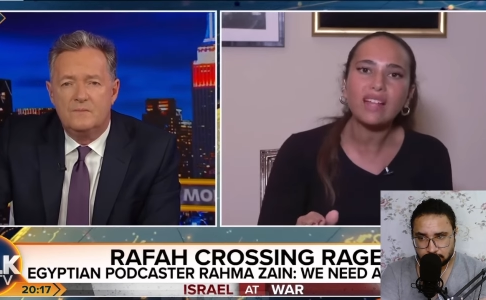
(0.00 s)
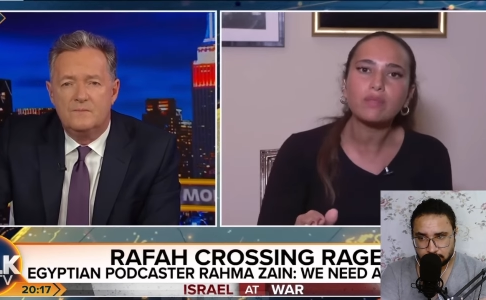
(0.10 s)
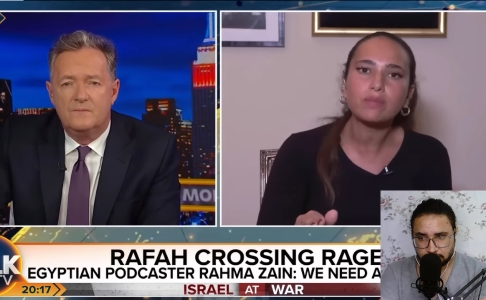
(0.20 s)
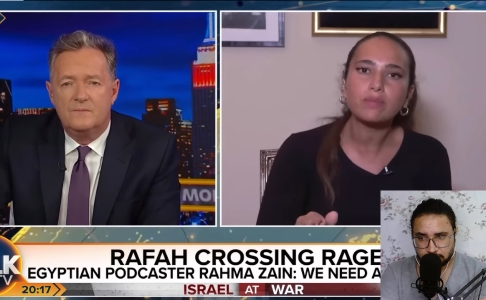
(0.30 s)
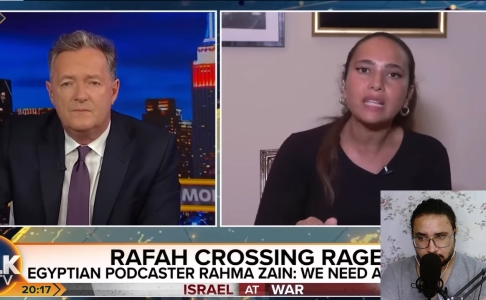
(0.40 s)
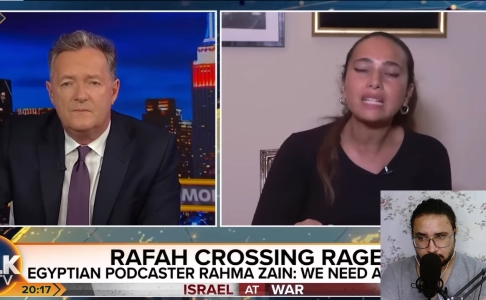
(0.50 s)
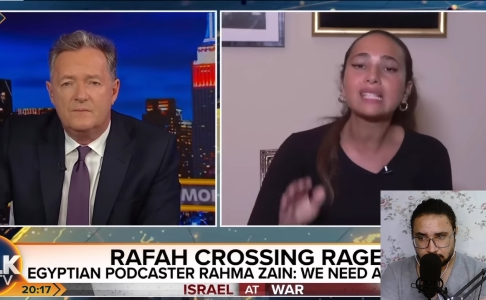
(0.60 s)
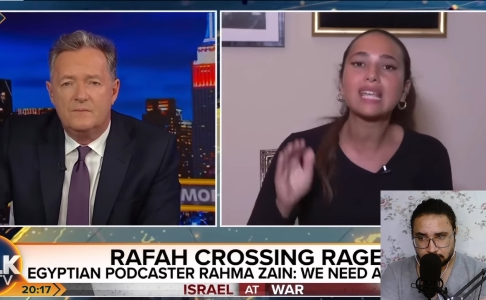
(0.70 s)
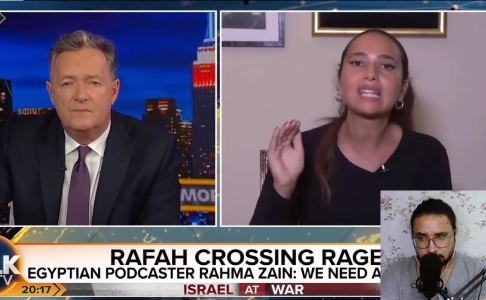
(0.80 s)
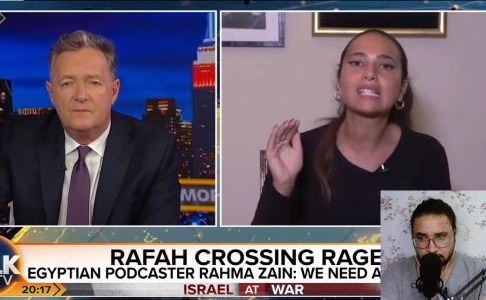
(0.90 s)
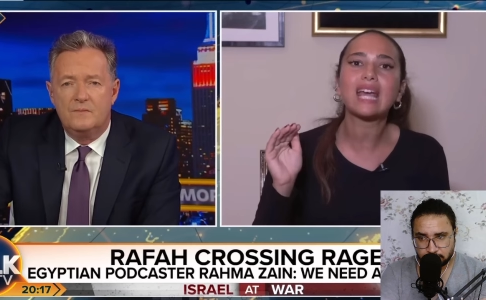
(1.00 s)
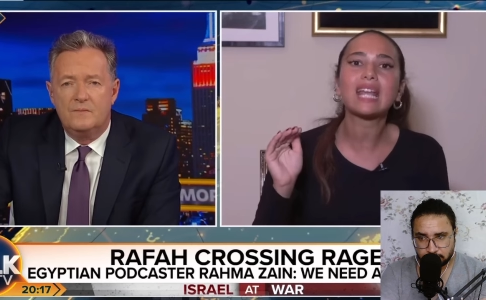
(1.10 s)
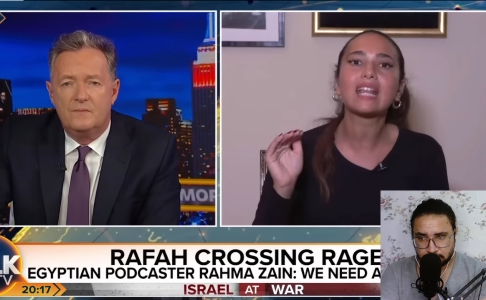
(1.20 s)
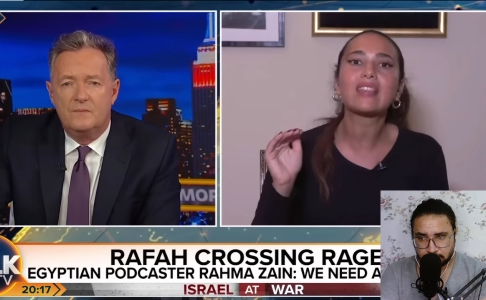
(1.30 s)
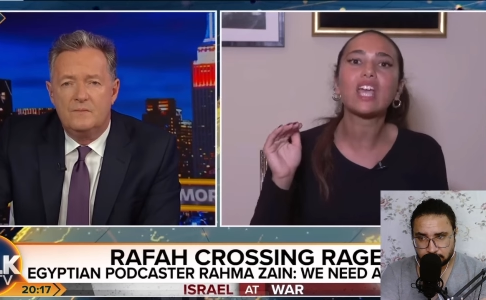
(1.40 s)
Speaker 1: what that means is
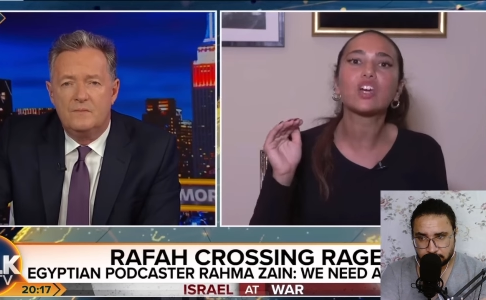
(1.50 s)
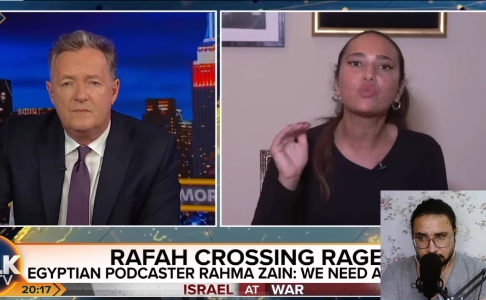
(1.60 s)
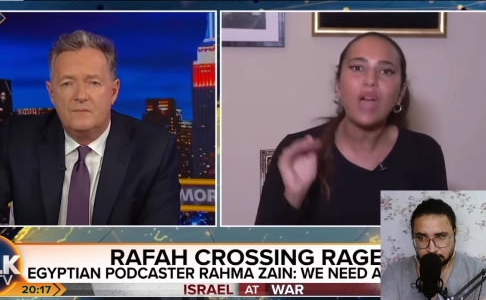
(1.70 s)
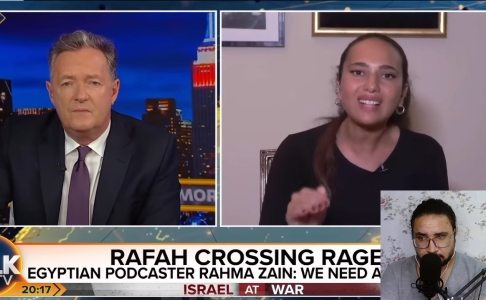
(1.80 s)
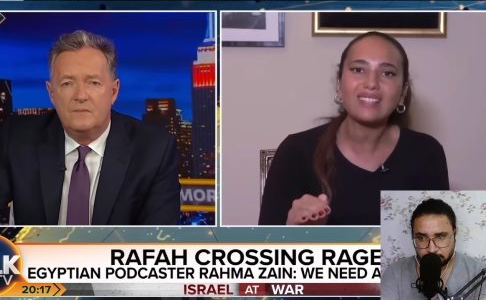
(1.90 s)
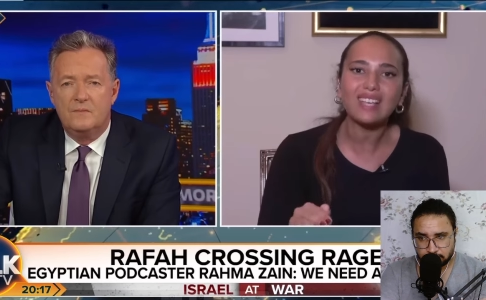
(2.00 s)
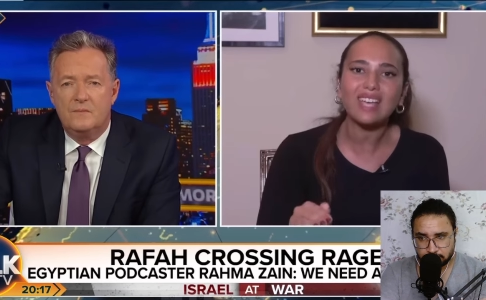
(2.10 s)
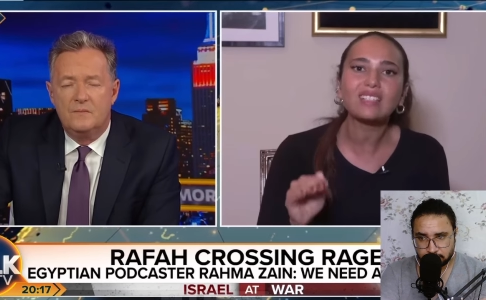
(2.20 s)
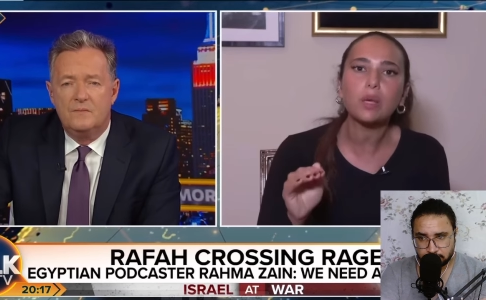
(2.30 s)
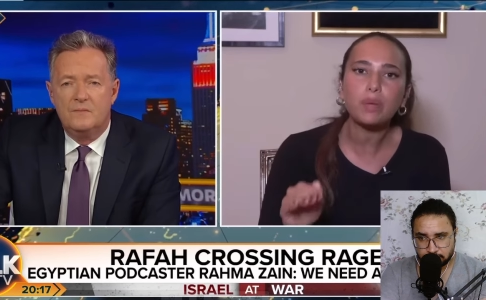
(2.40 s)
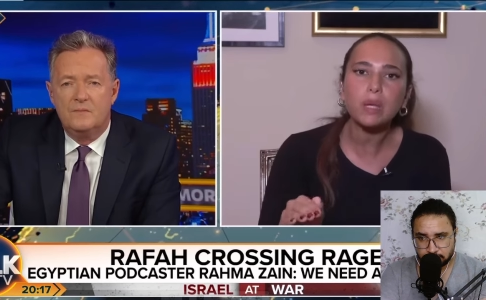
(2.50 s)
that they eradicate